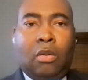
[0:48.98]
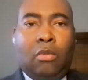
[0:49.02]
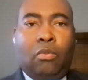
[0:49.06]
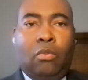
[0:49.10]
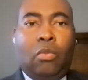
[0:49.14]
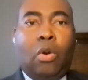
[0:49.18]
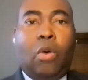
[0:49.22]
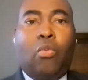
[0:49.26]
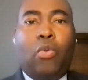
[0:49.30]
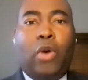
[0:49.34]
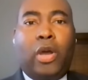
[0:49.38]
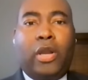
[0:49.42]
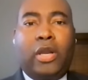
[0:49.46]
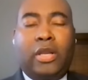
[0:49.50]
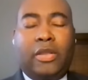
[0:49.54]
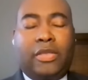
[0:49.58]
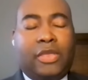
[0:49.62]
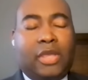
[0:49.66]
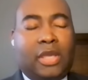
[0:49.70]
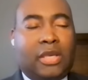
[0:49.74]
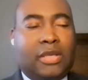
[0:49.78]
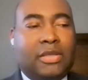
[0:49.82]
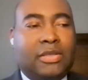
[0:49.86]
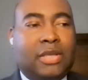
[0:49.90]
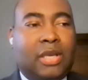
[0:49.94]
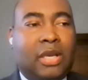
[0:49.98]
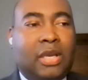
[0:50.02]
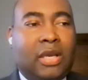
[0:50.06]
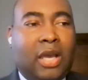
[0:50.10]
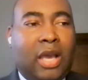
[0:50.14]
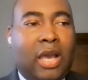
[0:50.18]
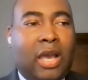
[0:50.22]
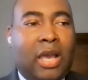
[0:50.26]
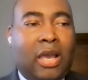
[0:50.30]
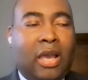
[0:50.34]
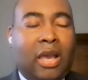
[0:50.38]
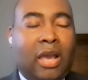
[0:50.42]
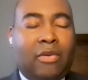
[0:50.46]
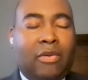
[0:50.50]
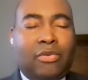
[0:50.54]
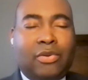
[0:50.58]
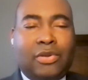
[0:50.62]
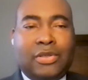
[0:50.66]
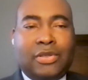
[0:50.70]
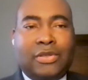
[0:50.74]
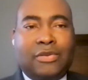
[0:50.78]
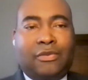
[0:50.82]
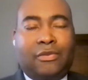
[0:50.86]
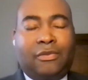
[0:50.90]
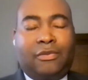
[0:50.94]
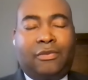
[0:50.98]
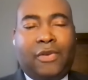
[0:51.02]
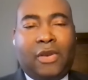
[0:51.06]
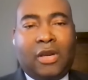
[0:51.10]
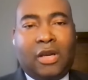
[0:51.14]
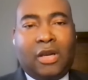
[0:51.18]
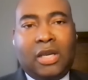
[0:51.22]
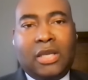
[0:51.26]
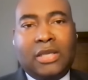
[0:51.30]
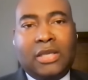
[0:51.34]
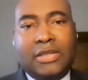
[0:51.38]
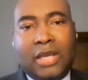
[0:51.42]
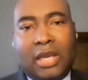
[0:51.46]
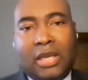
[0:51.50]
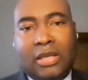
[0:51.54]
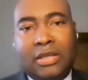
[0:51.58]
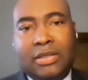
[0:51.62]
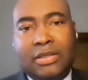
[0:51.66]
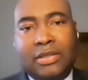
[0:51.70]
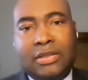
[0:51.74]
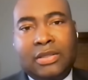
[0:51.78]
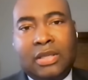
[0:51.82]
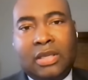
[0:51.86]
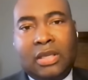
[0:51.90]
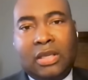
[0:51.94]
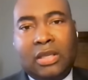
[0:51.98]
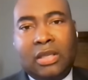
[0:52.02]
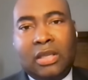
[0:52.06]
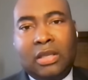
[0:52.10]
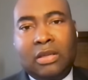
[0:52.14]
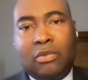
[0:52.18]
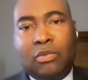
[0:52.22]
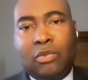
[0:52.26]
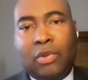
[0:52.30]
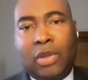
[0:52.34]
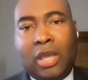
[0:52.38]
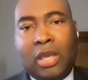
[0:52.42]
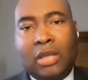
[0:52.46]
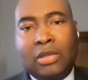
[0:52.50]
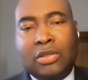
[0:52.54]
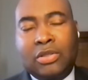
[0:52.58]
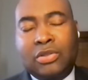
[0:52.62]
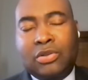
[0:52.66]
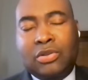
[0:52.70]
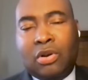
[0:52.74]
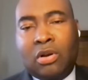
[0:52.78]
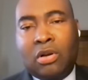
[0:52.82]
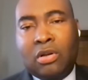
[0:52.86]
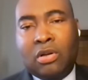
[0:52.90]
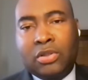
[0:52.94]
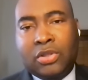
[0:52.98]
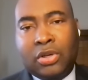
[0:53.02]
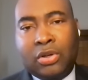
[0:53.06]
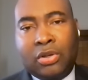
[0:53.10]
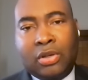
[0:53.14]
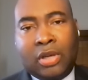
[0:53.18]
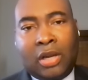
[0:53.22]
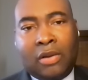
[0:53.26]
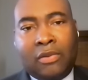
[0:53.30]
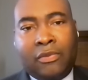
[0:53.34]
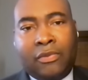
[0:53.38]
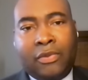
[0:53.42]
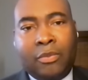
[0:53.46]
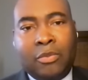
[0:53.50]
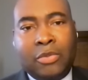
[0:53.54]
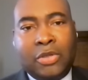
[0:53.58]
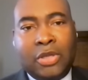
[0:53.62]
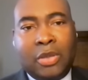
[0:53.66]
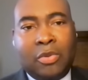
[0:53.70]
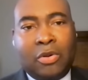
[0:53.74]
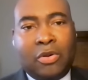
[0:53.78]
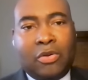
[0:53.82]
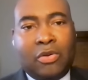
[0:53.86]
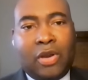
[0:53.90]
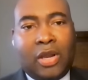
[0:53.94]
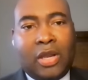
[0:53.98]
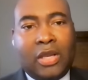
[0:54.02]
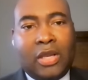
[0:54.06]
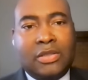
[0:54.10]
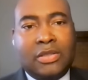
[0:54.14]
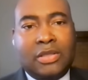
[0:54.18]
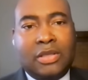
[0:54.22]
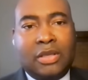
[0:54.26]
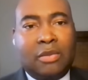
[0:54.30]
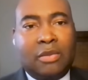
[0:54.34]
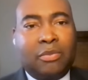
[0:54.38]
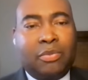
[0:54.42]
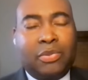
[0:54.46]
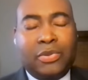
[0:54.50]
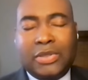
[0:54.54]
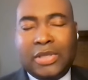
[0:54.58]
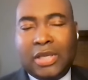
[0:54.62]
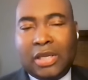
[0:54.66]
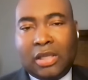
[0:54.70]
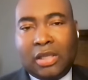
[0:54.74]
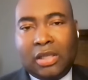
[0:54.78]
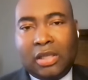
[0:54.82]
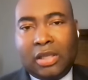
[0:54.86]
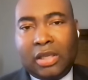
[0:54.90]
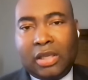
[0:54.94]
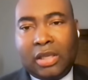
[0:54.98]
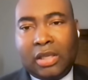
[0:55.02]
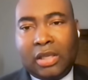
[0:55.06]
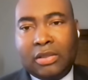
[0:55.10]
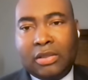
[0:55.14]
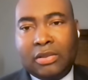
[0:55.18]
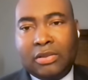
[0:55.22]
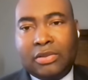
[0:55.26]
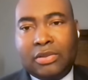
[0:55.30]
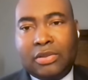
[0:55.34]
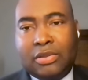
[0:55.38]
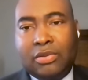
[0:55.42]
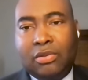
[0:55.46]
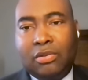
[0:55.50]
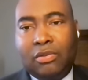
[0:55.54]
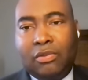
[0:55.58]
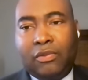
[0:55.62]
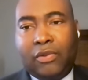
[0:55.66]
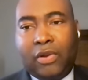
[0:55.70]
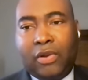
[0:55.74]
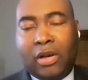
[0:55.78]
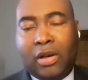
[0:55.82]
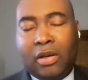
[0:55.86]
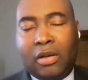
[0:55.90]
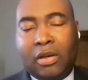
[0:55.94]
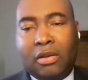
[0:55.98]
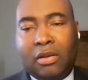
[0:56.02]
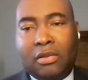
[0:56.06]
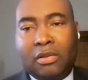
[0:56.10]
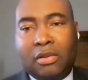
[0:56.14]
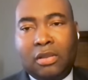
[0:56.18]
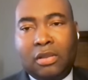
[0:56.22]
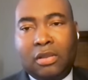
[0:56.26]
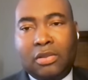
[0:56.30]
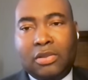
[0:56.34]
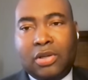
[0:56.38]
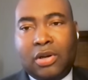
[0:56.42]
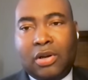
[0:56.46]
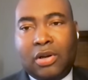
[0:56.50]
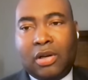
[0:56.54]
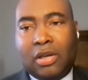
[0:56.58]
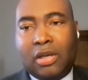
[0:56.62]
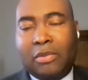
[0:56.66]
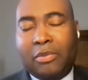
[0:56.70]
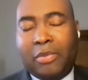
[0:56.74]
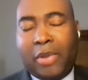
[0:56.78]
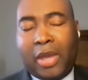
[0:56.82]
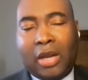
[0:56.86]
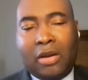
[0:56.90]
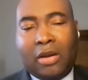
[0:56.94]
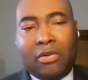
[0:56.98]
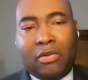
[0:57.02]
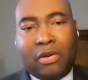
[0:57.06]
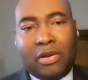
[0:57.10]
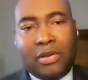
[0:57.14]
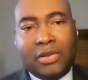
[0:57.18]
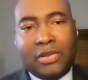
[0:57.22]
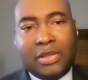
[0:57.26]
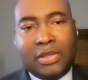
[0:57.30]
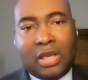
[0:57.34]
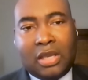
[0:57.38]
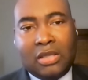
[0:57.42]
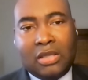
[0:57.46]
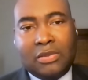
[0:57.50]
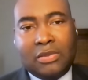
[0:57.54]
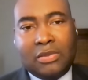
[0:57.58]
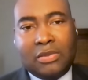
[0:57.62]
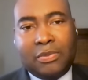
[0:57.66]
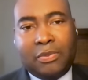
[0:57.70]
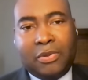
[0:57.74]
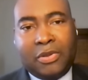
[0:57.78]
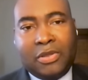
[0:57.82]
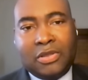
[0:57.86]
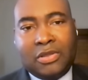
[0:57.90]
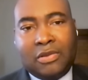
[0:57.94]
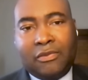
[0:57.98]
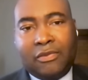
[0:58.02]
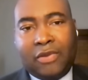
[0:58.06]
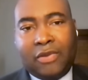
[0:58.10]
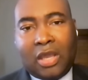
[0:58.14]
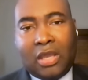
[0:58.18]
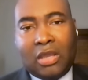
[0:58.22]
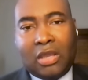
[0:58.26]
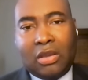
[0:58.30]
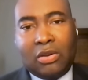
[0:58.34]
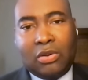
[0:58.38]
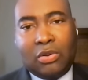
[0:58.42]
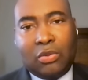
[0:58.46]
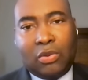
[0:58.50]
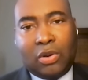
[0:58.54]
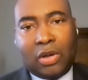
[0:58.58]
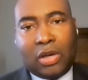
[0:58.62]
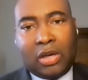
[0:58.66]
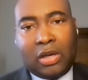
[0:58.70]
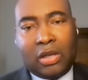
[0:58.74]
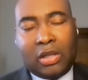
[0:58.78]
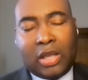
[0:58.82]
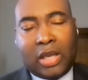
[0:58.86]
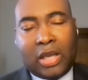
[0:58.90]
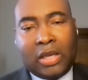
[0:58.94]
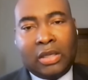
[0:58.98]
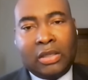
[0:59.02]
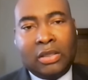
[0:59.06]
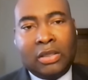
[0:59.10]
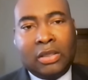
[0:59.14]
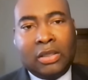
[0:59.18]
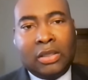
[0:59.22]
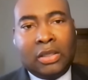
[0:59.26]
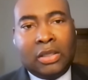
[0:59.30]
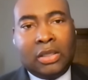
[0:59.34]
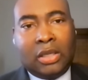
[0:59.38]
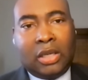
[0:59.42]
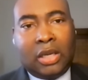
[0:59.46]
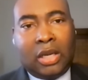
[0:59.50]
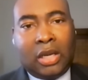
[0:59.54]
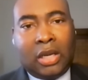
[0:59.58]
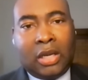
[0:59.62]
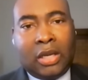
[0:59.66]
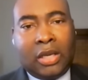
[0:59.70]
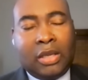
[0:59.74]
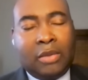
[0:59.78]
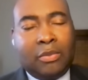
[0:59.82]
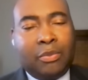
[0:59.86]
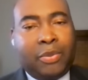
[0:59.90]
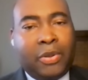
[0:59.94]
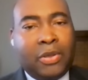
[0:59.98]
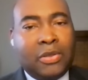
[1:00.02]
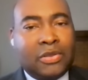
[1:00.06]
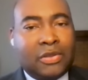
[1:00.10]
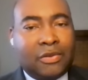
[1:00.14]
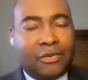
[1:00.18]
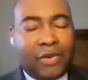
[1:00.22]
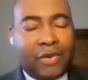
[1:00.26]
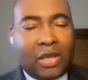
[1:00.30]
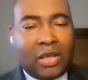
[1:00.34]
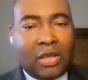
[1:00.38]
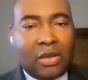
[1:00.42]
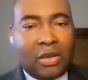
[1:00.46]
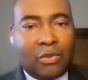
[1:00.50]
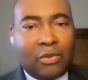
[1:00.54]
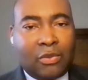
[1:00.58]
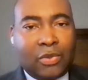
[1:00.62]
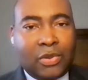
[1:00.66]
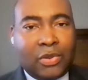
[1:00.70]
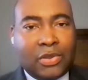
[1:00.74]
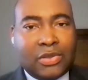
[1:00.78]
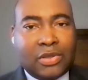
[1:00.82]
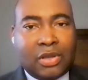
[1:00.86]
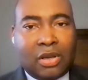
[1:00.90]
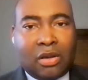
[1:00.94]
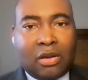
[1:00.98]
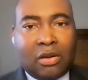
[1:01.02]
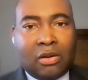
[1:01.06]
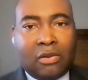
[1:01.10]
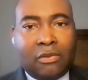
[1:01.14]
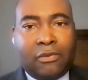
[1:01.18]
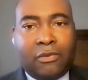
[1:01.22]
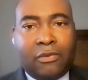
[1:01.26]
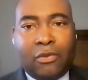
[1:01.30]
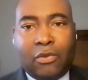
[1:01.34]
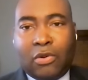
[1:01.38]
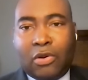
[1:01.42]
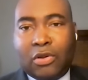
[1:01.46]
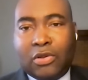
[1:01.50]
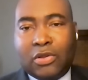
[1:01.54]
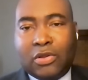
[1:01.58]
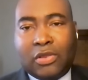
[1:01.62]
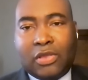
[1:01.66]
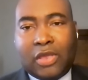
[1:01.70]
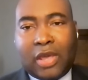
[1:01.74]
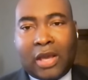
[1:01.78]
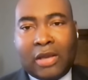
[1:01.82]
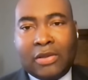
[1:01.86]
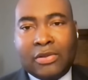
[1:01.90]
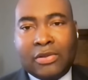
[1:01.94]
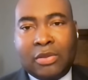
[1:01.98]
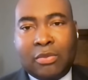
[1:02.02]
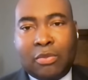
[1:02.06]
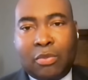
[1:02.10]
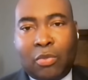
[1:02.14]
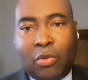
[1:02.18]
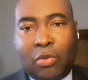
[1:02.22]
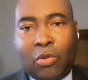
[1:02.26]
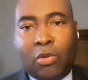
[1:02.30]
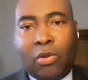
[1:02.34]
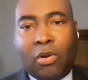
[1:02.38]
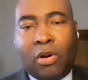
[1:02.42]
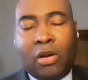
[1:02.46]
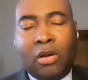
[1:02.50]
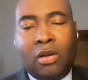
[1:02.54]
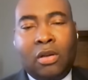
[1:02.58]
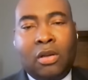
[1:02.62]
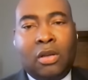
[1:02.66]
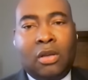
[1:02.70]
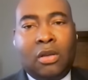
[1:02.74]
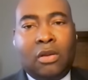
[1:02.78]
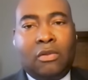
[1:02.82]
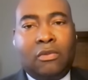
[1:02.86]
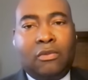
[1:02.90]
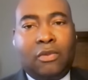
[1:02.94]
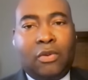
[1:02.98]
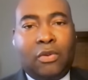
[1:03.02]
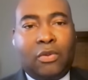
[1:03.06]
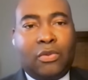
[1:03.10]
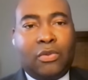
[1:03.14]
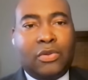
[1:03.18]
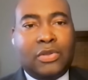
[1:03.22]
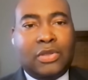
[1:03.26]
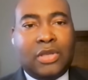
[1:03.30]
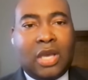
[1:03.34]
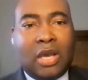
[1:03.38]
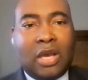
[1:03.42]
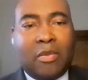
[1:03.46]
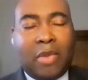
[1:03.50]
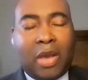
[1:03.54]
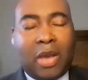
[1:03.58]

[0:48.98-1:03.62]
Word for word: Well, one of the things I, I, was very excited to see that we had strong turnout from Democrats, um, particularly in two of our targeted battleground states, Pennsylvania and North Carolina. Uh, in Pennsylvania, we saw 400,000 more voters come